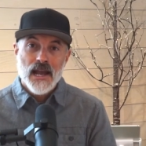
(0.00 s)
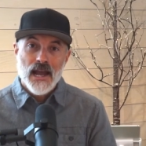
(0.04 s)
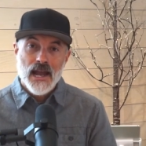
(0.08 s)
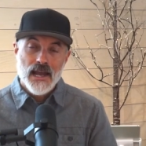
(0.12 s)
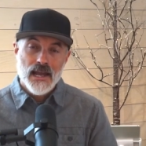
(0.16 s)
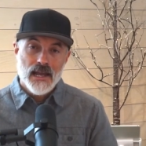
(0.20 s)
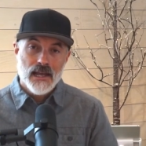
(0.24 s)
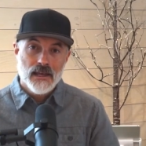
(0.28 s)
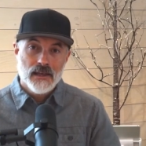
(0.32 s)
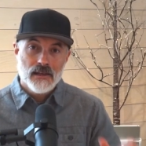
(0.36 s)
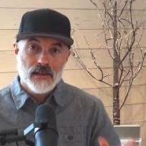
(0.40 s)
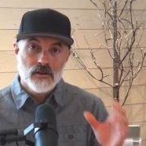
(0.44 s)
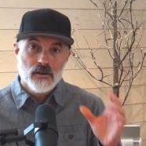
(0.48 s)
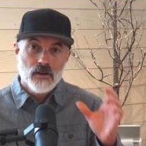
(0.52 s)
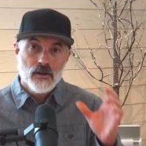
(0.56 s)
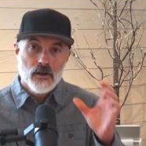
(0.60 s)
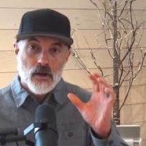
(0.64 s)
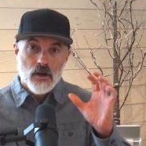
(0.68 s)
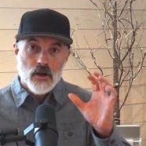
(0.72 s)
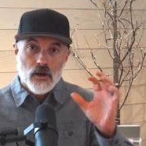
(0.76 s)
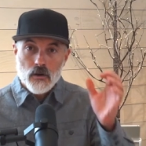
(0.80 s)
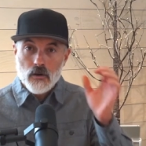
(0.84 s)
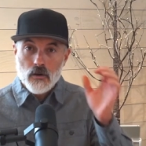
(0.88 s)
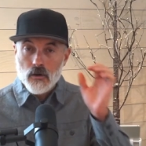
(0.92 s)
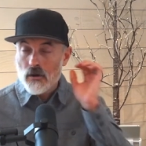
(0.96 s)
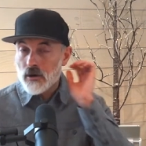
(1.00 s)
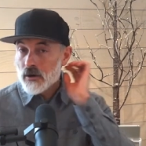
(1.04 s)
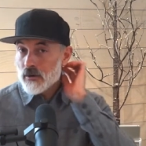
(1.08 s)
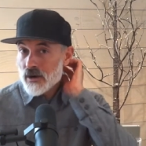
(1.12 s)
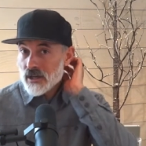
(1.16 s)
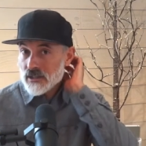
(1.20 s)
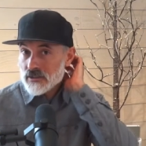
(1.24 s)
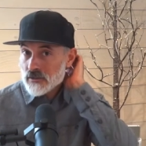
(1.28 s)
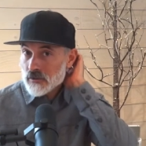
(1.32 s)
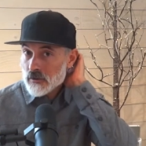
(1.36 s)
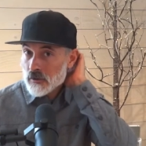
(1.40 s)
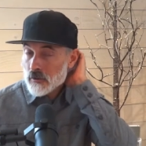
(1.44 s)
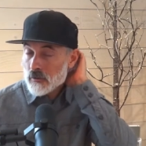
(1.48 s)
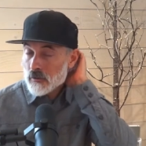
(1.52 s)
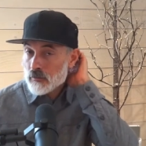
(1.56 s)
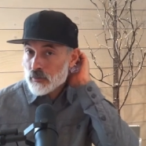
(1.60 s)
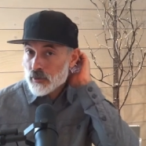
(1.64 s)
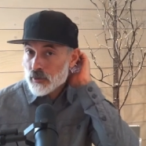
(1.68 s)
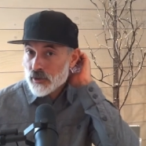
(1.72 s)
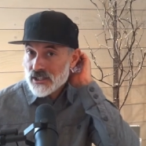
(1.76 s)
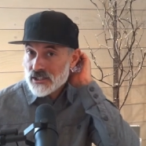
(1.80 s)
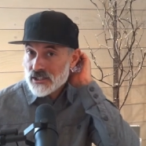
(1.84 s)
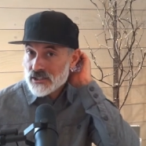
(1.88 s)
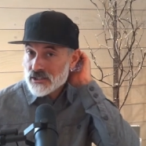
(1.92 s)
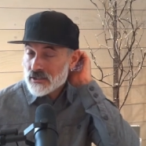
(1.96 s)
And Corey Russell
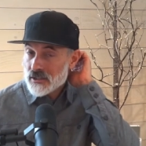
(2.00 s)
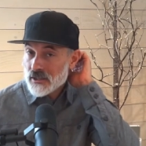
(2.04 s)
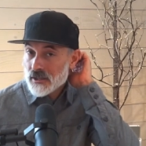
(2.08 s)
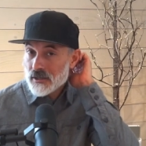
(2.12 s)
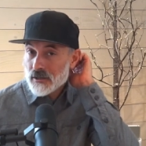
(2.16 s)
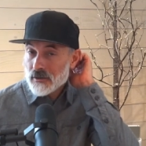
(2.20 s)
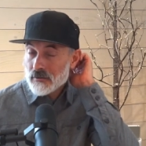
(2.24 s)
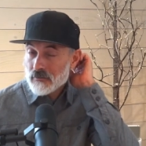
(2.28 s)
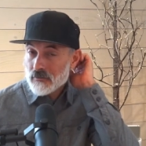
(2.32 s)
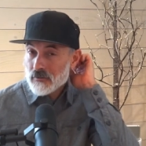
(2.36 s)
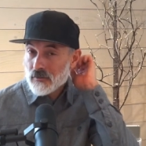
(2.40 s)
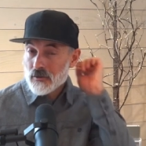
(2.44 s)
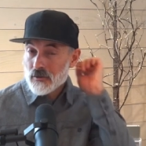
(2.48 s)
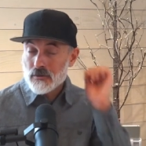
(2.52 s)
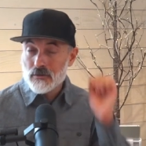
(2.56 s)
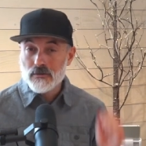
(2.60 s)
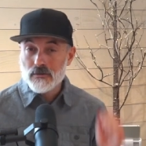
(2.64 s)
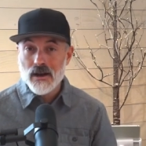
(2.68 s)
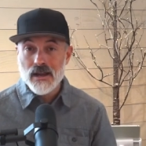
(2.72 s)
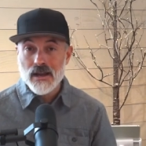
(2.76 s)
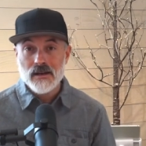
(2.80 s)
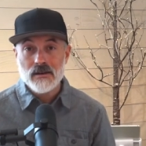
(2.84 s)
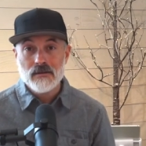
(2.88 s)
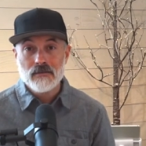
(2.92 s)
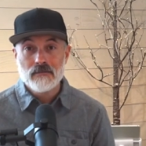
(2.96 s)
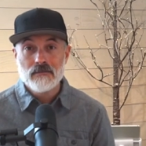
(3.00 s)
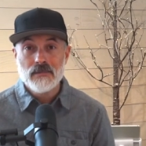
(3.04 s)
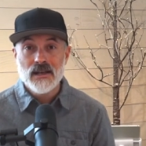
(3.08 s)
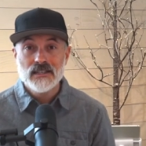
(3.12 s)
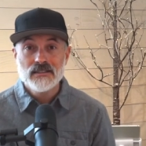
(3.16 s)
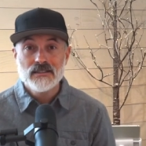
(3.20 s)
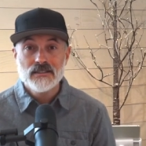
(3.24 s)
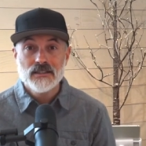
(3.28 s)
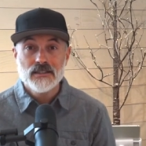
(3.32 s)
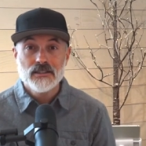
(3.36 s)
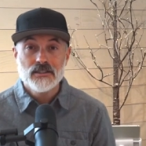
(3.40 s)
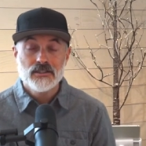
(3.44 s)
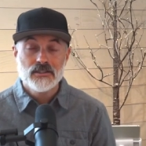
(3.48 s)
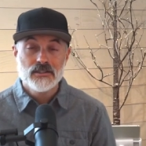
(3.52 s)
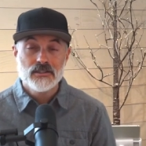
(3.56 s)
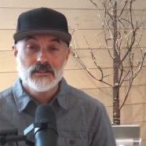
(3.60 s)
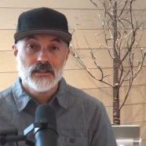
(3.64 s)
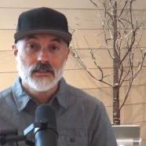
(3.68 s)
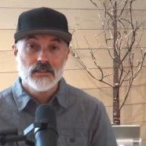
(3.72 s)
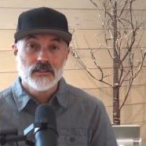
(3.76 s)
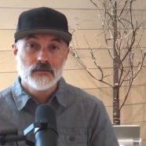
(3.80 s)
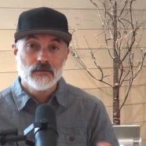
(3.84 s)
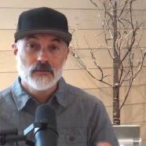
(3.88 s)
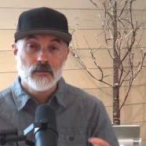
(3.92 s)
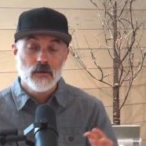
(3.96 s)
preached a great message.
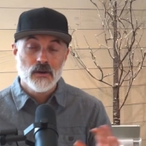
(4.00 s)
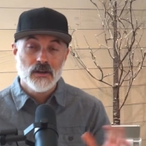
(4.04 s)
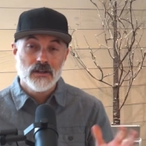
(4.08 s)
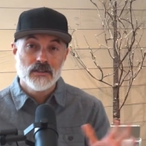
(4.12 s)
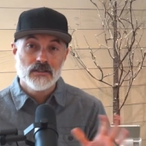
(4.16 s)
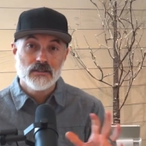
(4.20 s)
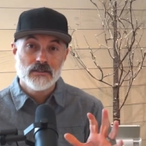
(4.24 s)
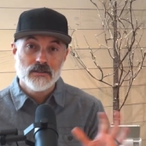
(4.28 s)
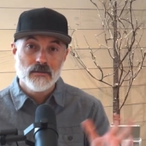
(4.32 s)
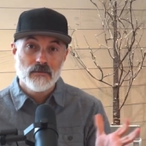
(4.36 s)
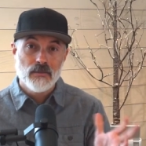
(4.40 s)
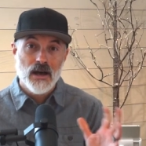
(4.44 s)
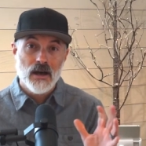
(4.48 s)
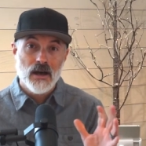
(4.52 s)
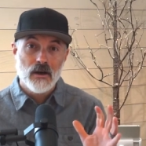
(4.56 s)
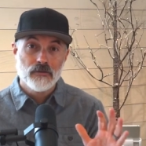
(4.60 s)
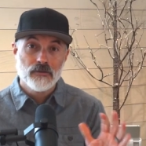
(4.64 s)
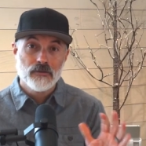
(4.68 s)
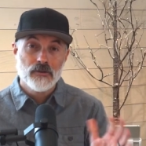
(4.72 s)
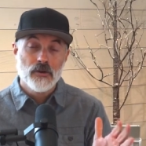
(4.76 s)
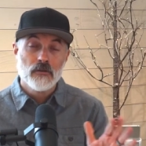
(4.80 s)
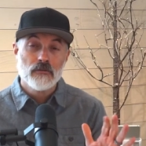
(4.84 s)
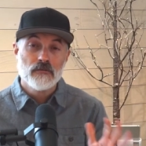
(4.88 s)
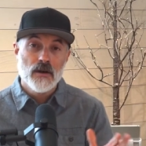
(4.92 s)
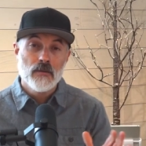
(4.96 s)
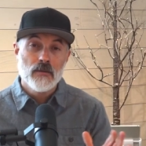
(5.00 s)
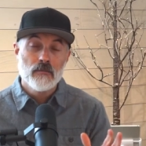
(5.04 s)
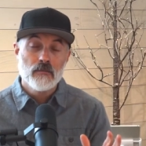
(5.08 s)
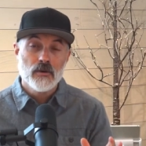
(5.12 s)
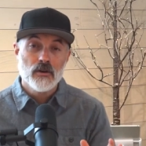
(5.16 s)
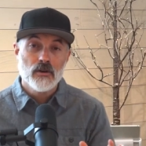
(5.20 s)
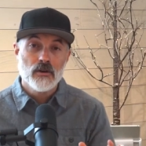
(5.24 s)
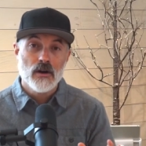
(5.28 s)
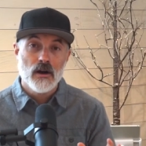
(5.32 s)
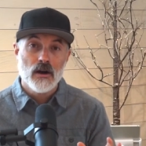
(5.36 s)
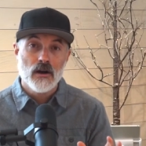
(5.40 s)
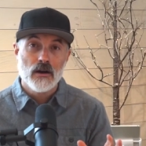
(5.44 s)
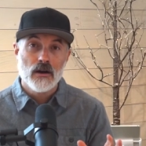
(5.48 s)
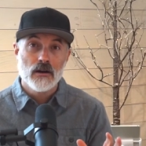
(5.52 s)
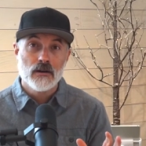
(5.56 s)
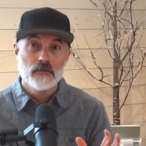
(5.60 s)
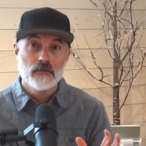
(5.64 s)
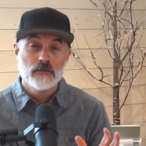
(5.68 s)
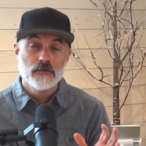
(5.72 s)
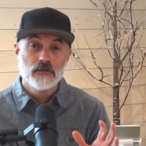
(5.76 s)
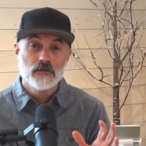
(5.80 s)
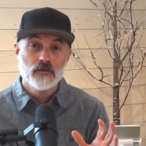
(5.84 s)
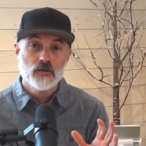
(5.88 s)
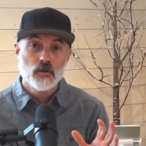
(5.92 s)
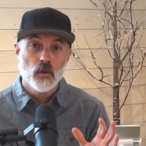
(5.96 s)
This was about November
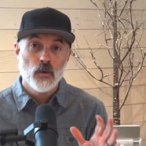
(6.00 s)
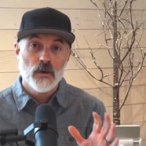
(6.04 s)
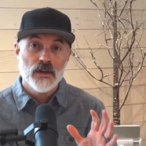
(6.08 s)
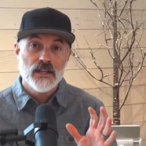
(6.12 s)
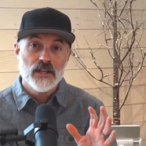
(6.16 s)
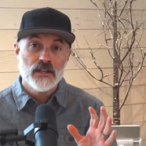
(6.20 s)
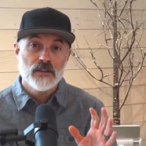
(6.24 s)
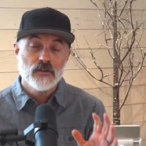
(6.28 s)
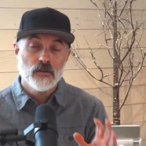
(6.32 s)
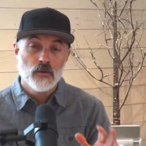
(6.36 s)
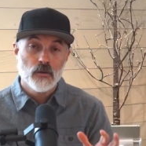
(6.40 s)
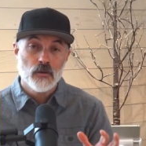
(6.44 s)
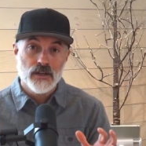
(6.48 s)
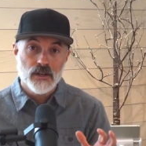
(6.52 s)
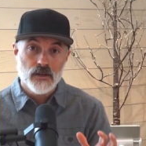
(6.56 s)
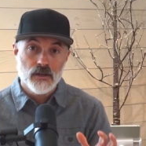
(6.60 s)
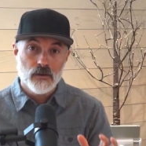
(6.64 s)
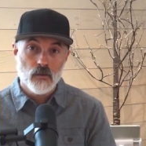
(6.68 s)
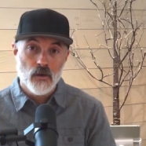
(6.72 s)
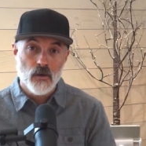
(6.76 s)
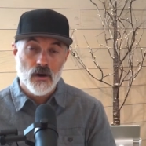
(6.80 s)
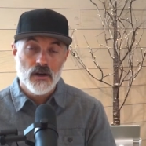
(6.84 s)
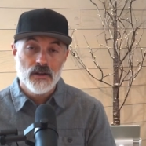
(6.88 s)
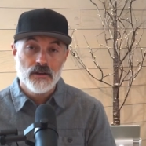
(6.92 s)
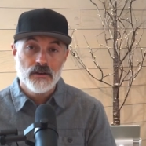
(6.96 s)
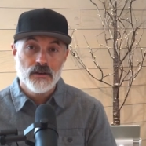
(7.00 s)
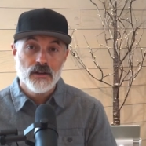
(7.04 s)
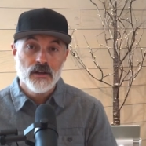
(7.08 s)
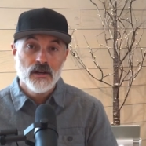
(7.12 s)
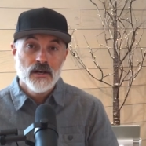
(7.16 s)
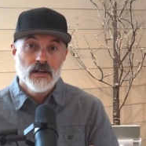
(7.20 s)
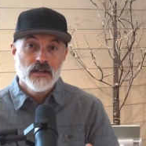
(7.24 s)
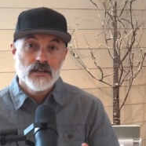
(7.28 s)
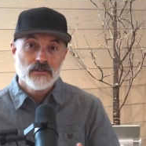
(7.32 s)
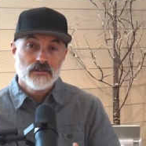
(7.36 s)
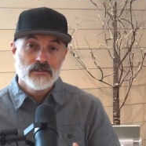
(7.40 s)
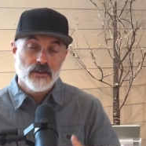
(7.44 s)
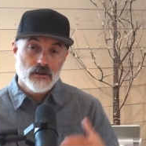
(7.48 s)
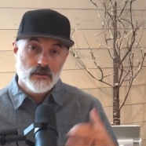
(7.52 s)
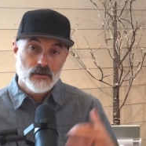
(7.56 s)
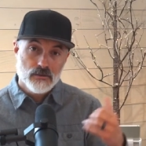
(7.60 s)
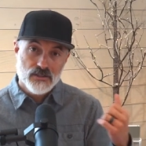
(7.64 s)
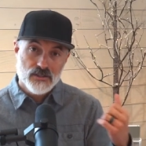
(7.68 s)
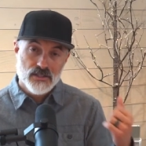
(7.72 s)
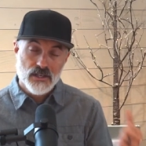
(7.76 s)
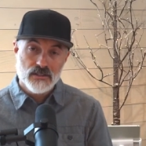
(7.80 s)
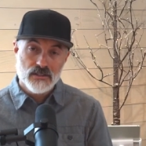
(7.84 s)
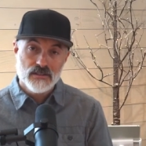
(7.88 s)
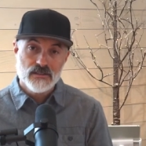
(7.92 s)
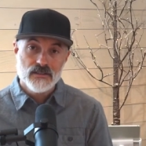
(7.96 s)
of 2021, so
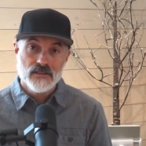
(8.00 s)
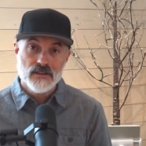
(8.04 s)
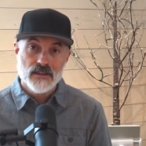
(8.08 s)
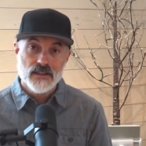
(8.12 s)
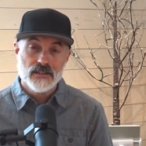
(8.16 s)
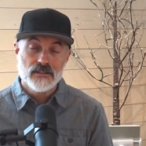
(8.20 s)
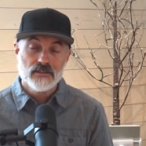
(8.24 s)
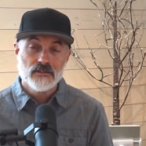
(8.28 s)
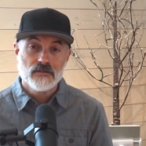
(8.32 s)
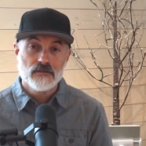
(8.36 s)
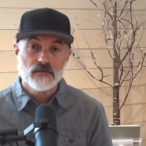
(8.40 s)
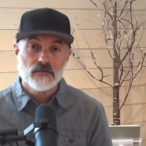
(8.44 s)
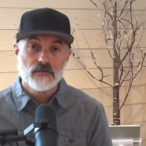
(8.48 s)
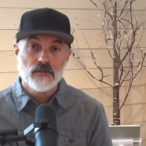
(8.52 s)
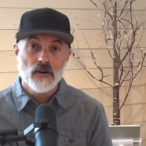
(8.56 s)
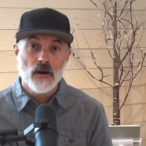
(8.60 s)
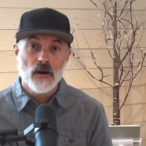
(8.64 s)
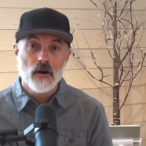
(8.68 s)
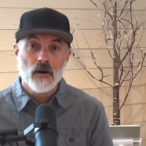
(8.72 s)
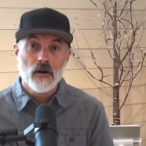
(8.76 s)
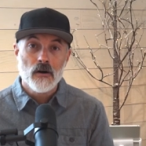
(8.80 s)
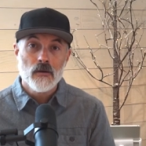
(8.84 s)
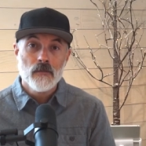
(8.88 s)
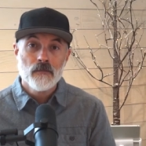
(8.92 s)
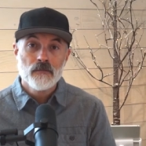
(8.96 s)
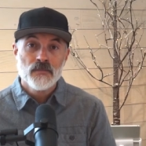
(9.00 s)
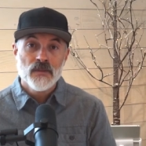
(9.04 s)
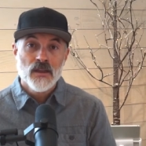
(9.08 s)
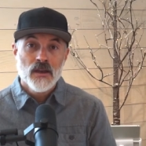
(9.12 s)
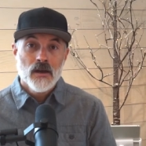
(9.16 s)
just this fall.